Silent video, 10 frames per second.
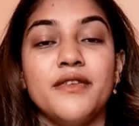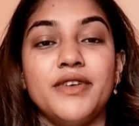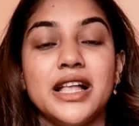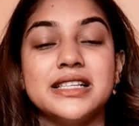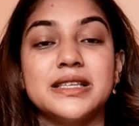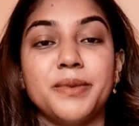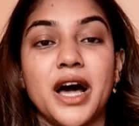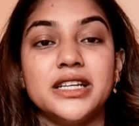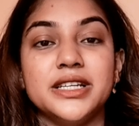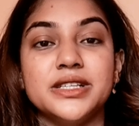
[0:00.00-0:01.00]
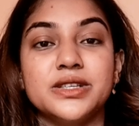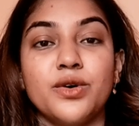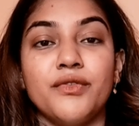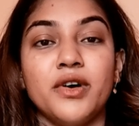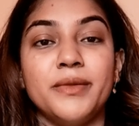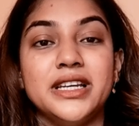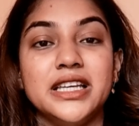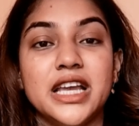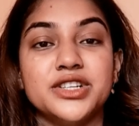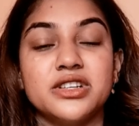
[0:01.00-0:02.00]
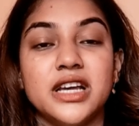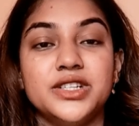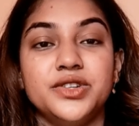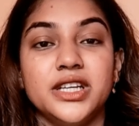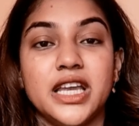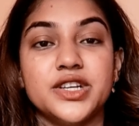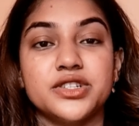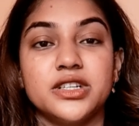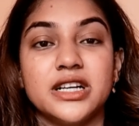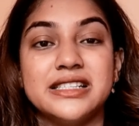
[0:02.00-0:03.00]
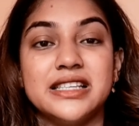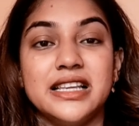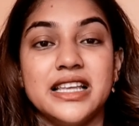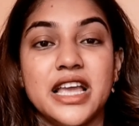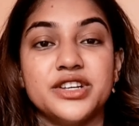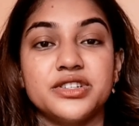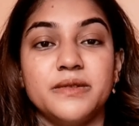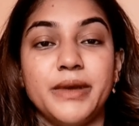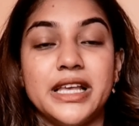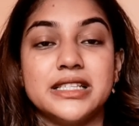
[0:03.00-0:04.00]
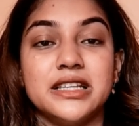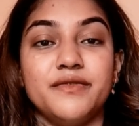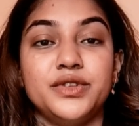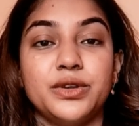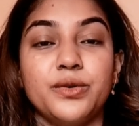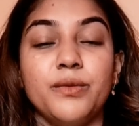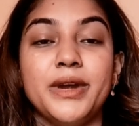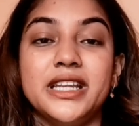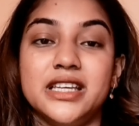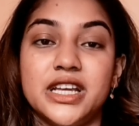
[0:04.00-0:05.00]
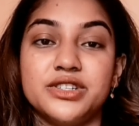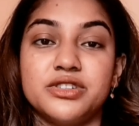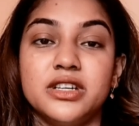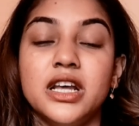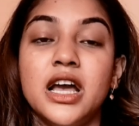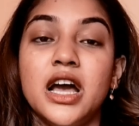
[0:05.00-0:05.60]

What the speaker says: Fails, parties go for mediation, adjudication, conciliation, mediation based if through mediation,